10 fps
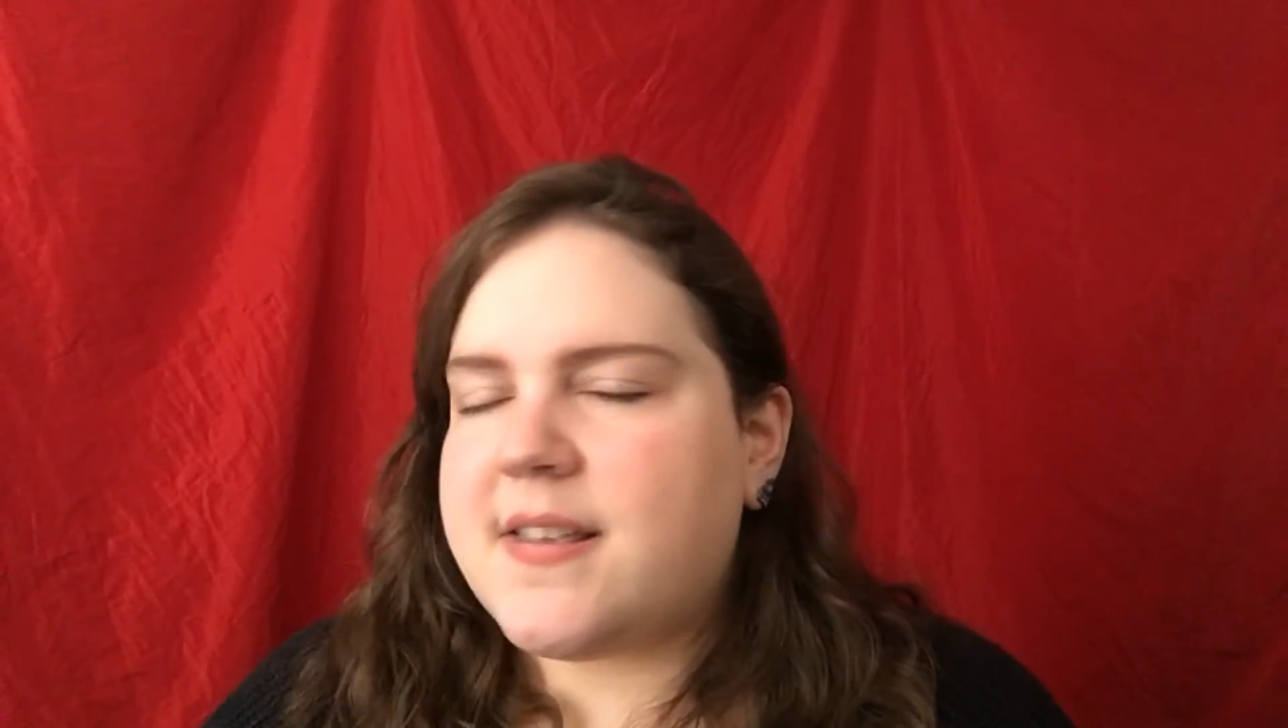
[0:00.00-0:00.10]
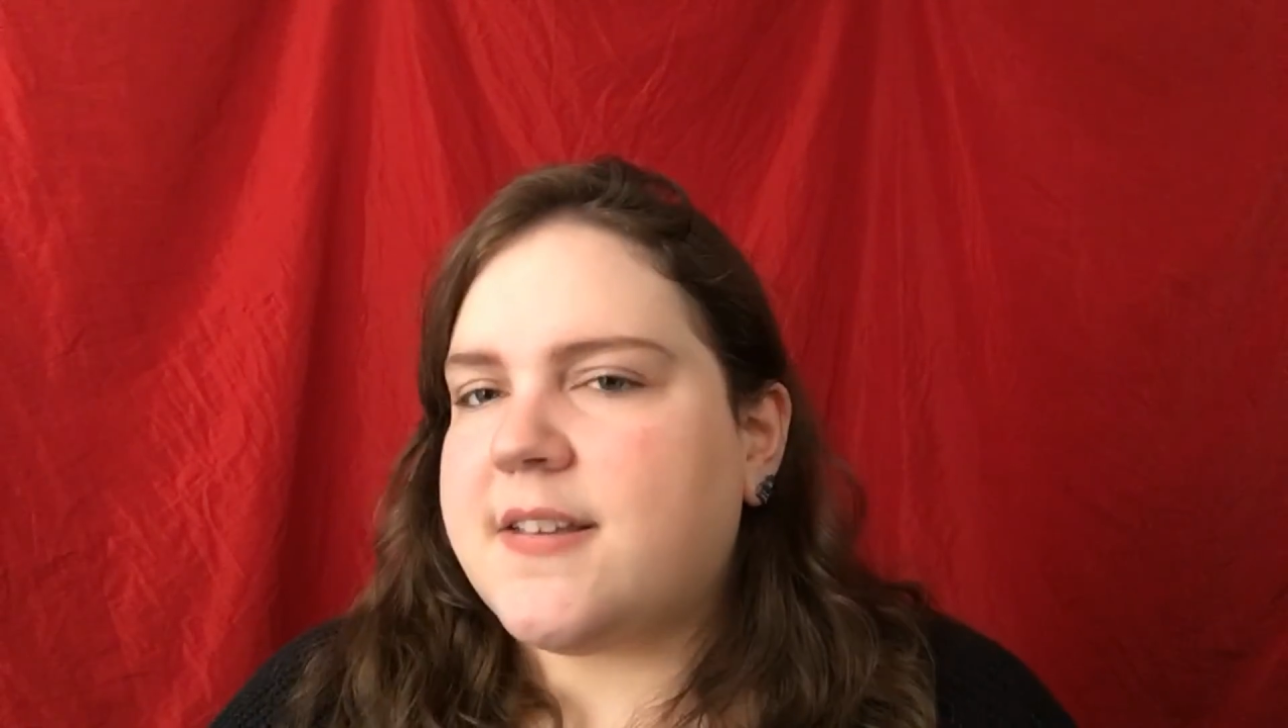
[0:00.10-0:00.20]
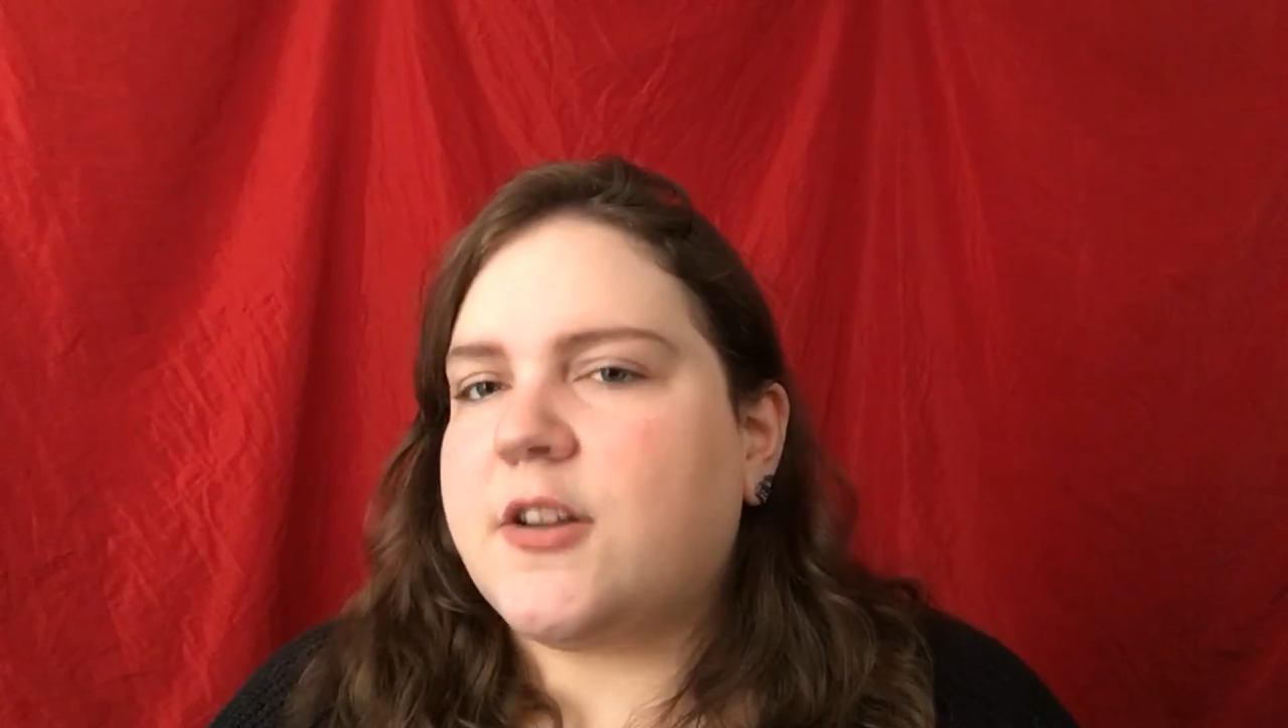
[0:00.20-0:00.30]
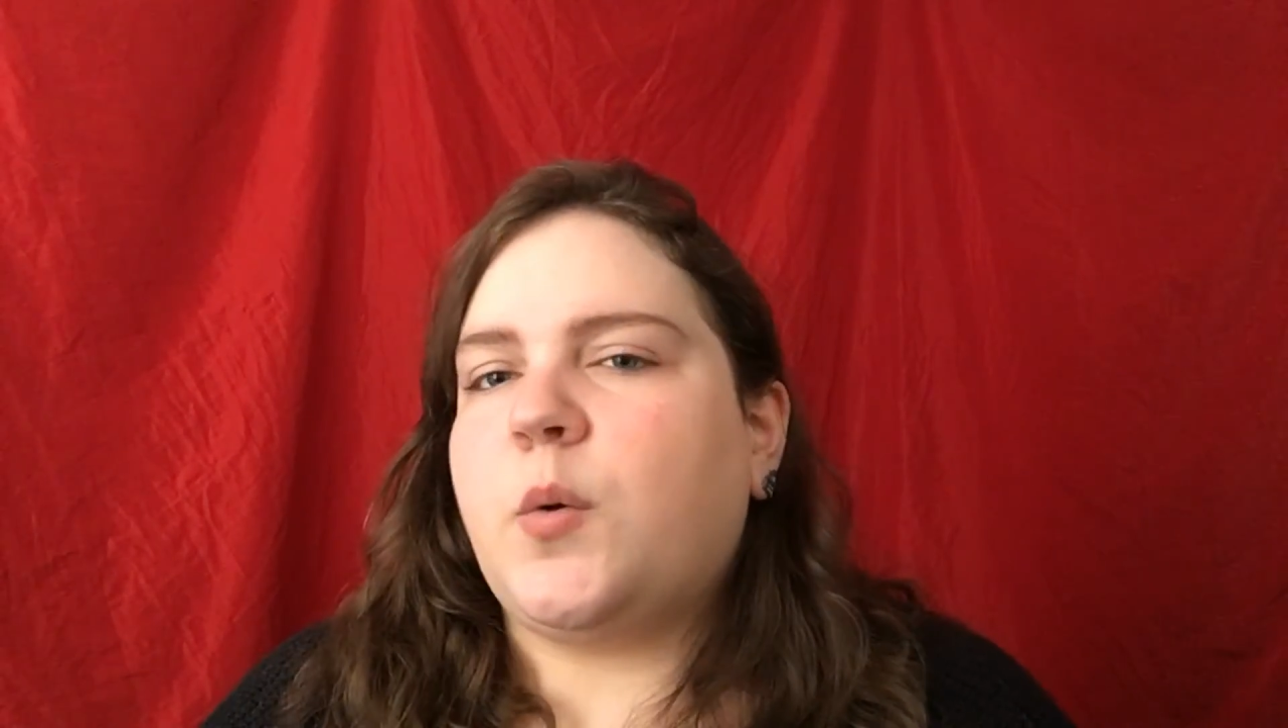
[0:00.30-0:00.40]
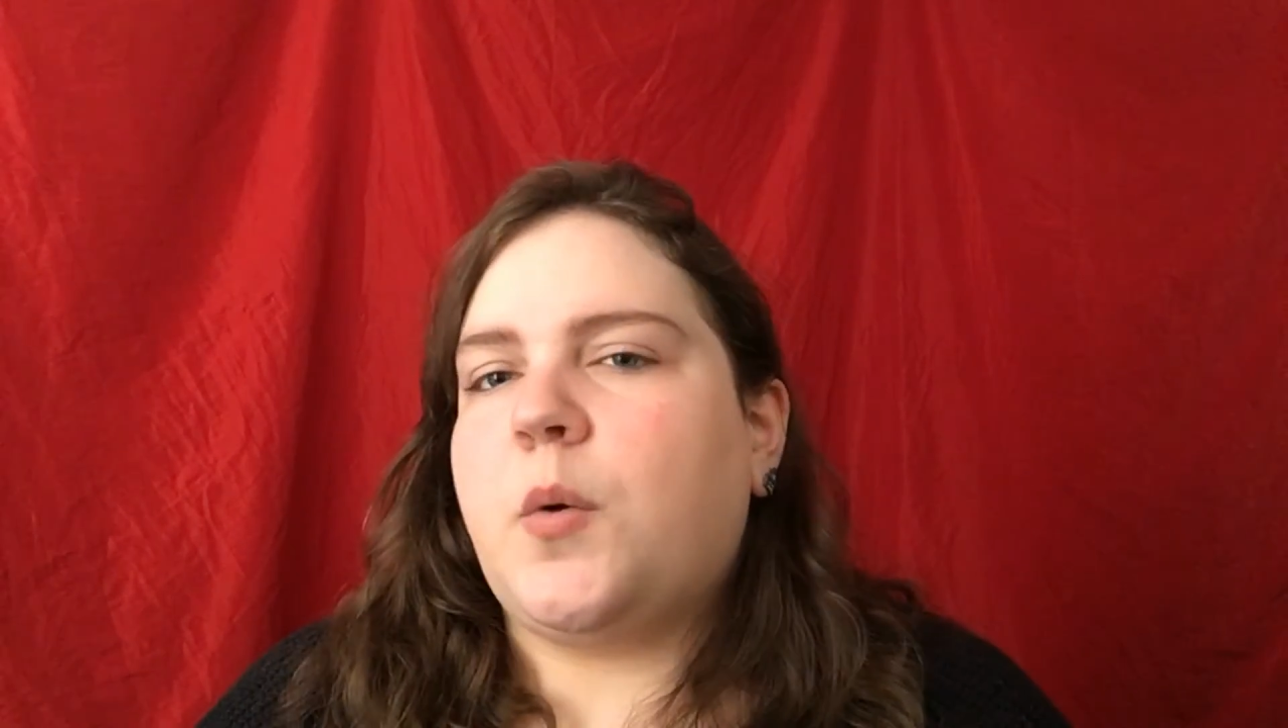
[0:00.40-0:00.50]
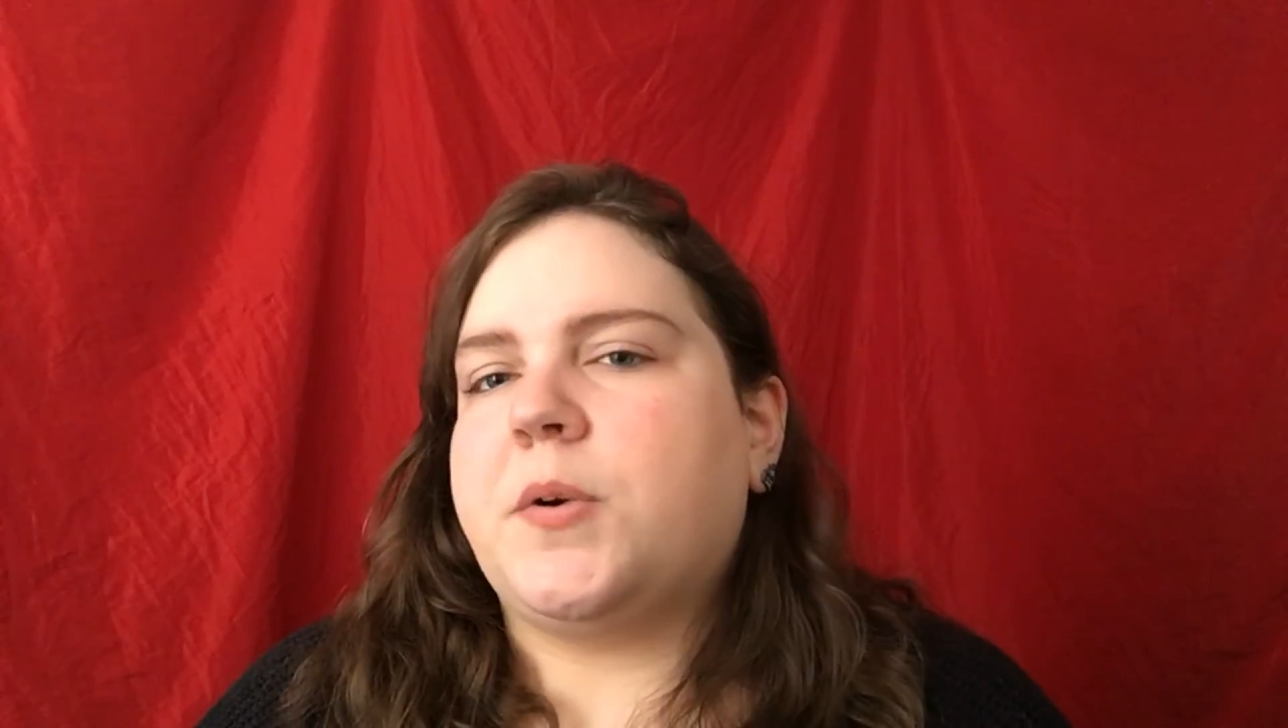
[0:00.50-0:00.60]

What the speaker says: seasonal will